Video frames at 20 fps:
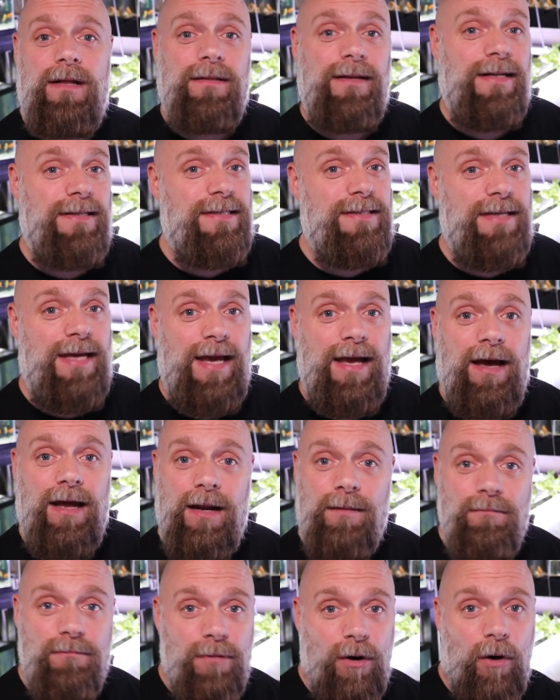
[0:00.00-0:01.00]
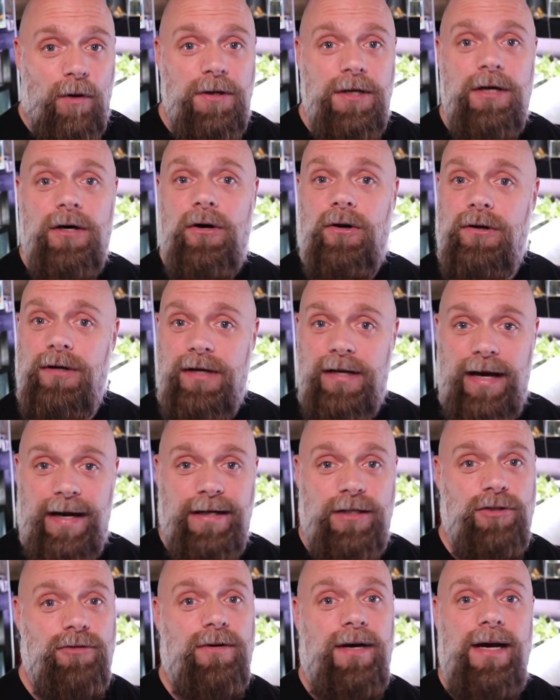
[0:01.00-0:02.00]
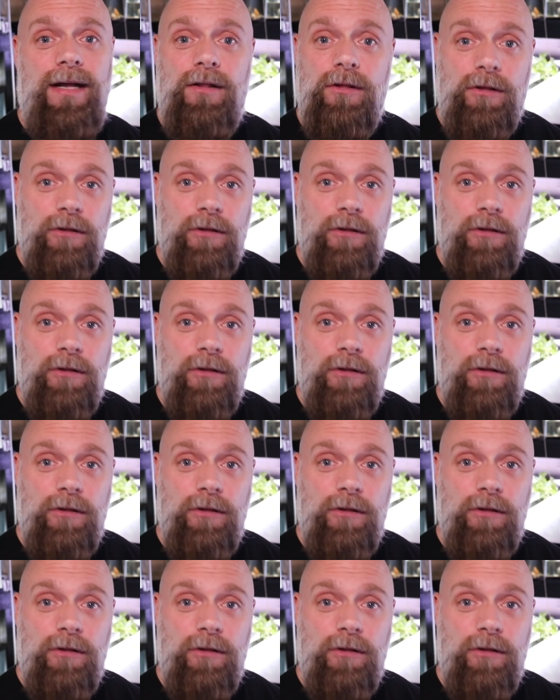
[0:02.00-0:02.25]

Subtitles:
let's say, an ammonia or nitrite